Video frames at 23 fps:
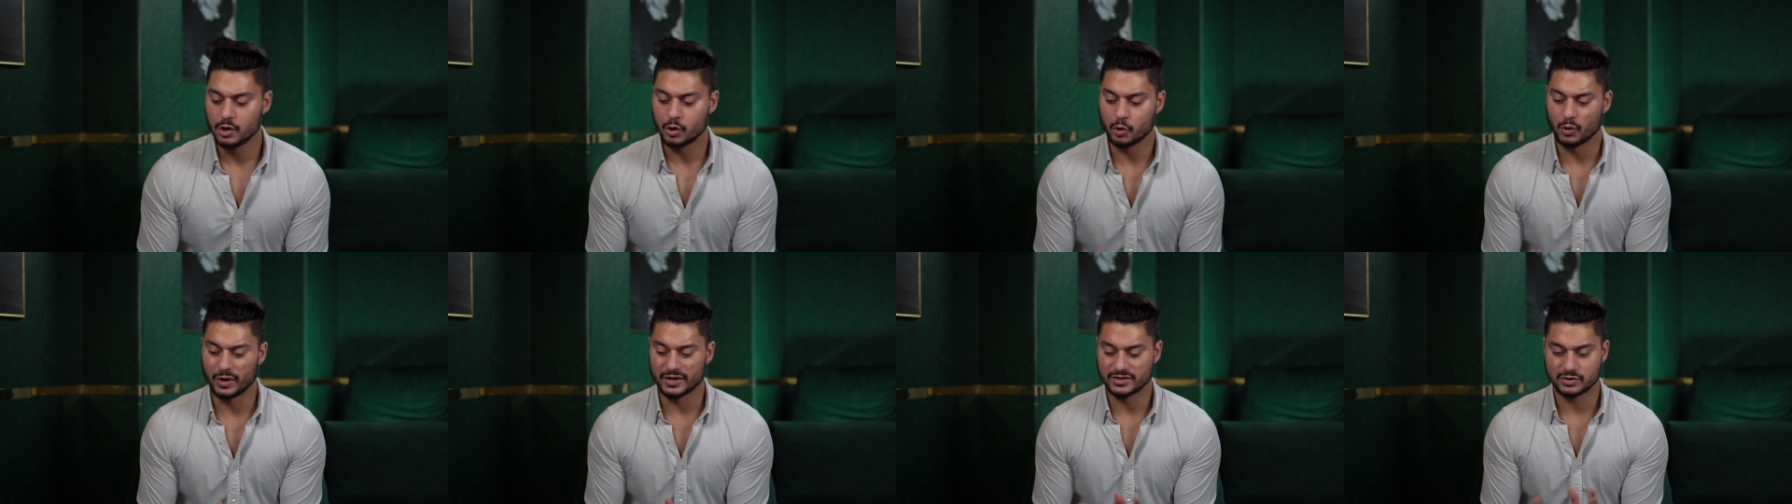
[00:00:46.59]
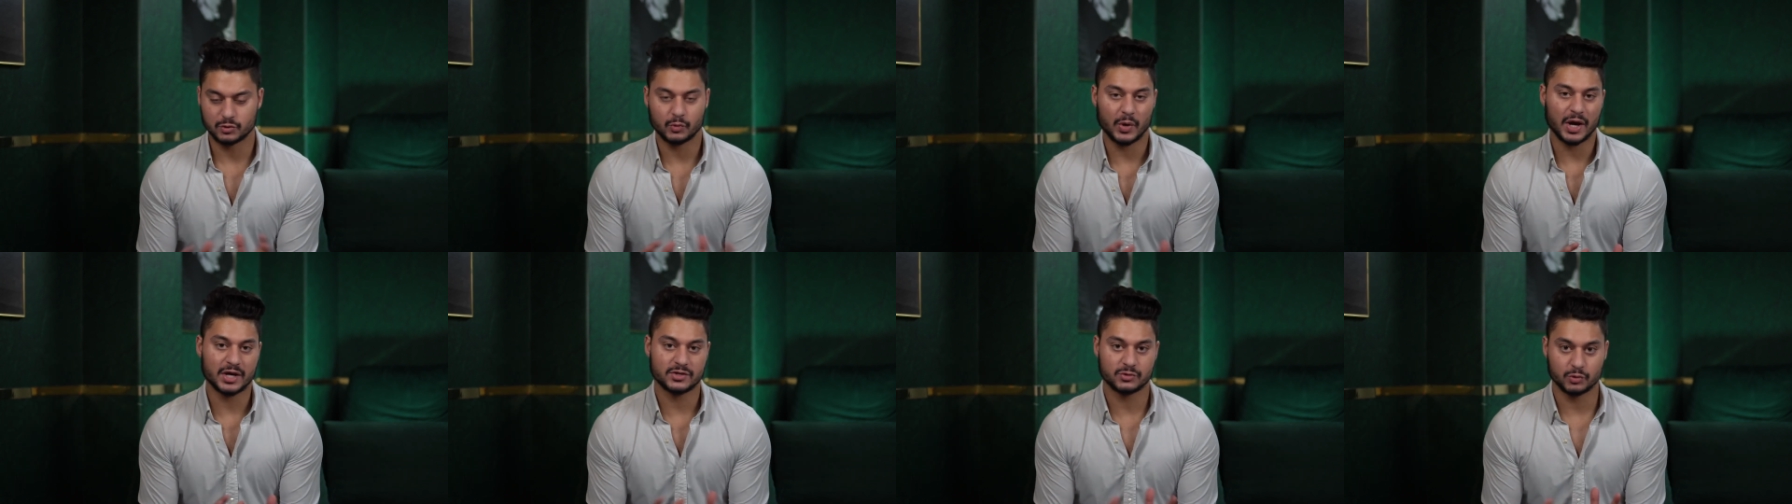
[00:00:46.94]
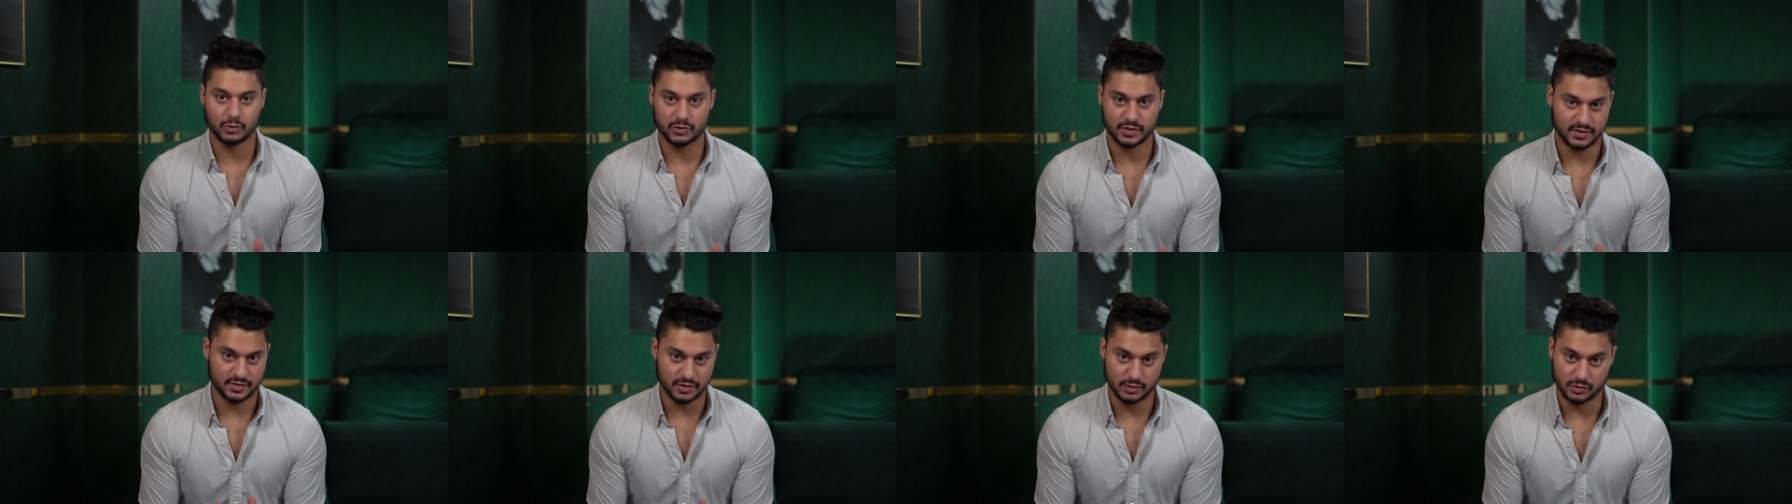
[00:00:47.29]
or as
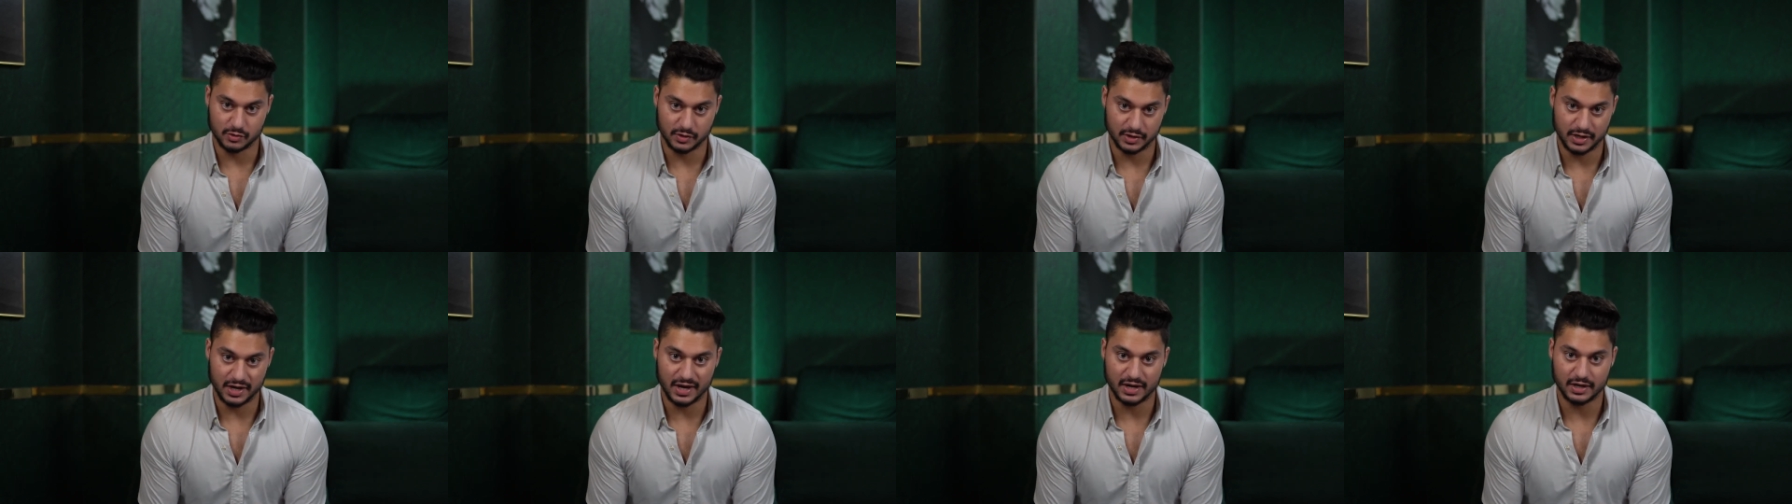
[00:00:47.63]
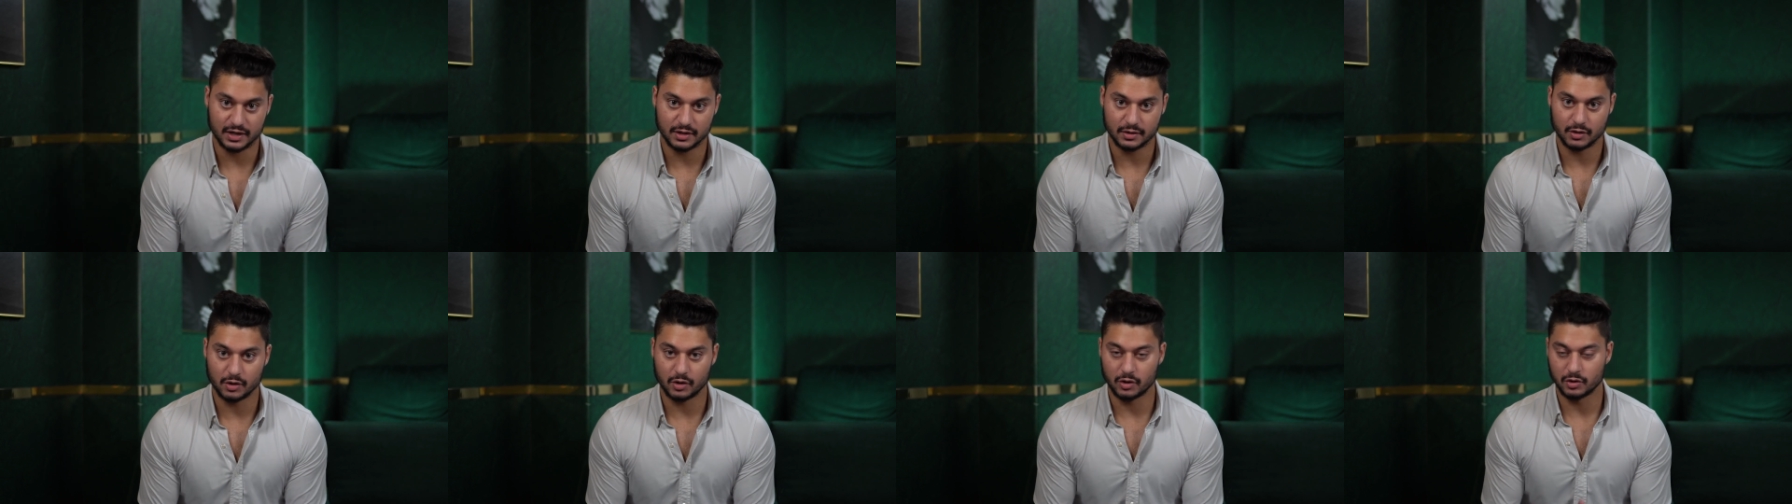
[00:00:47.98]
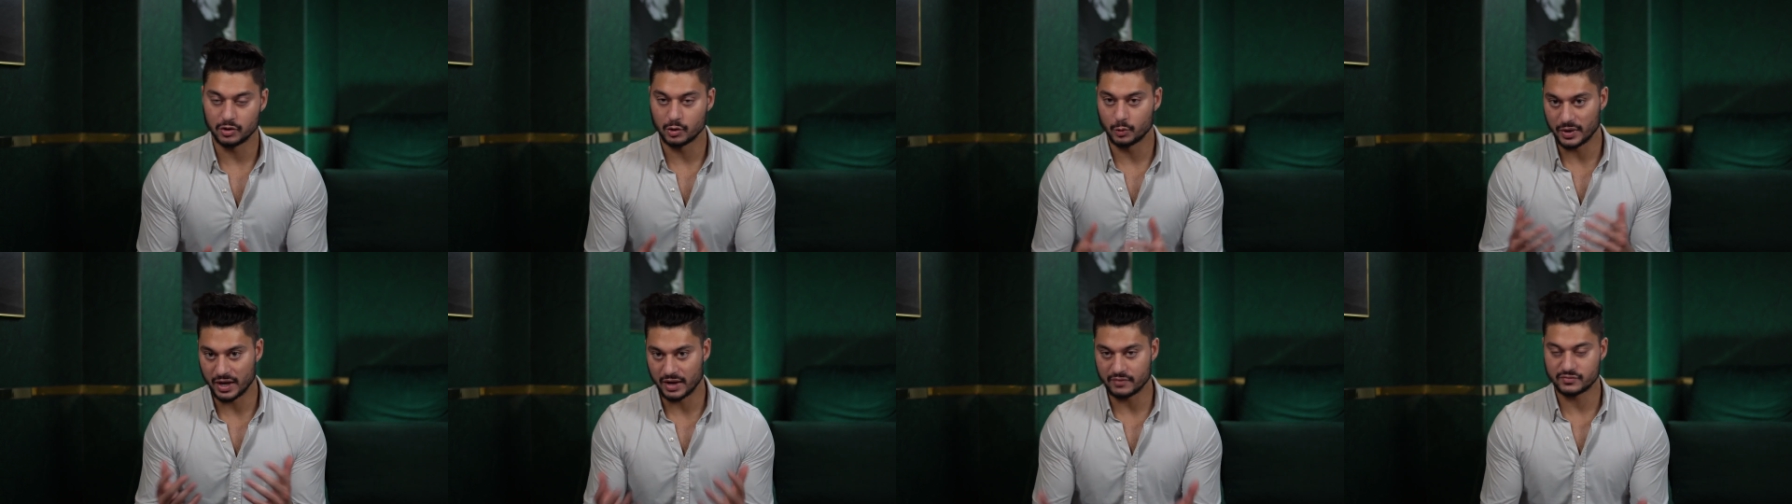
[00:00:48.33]
grassroots as you can get it,
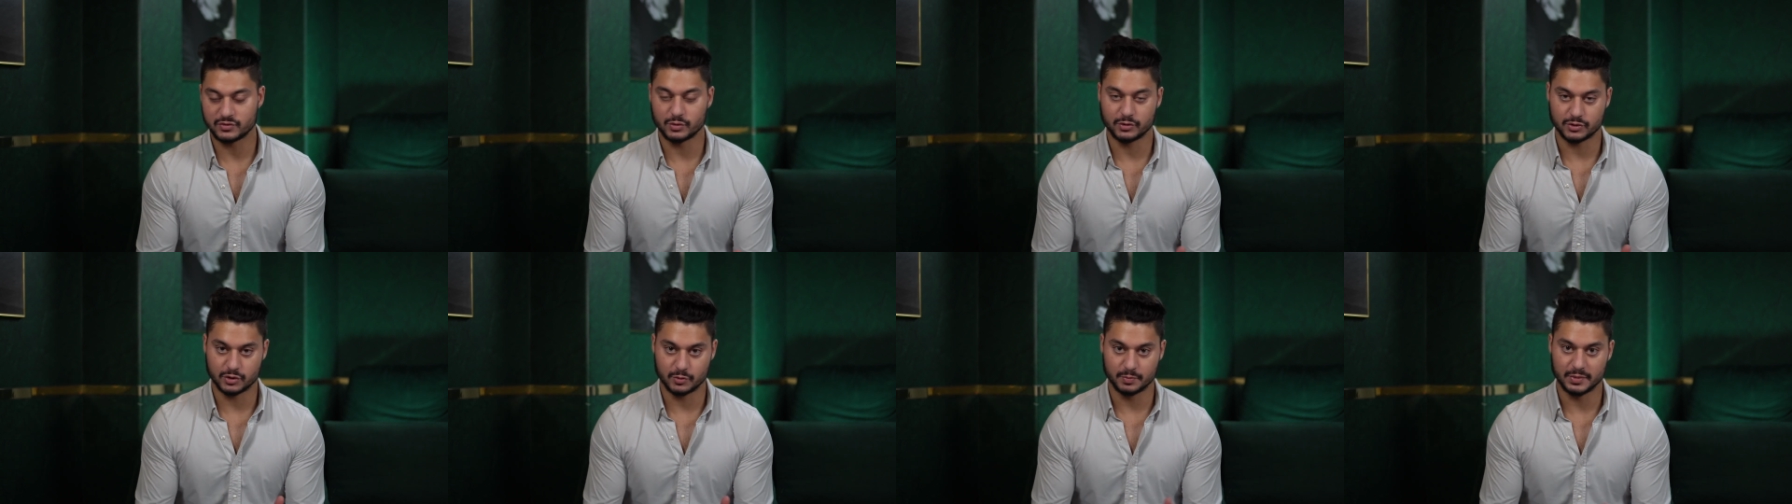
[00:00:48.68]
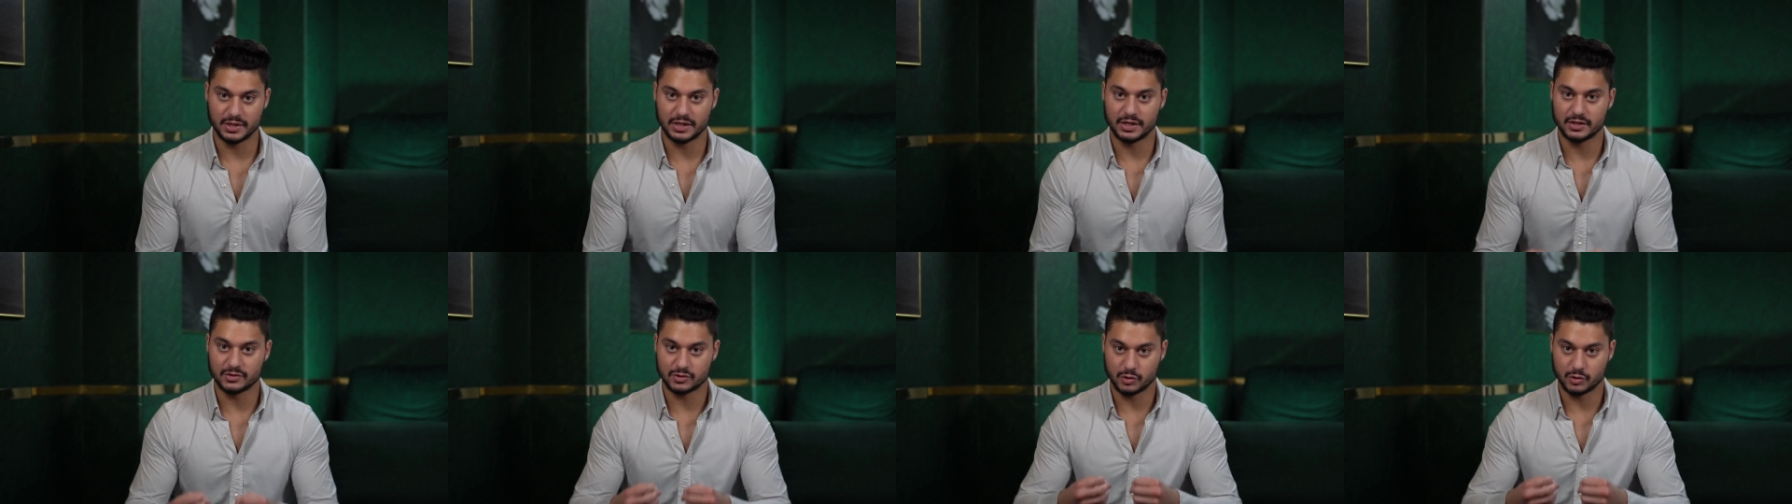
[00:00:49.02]
although we have social media,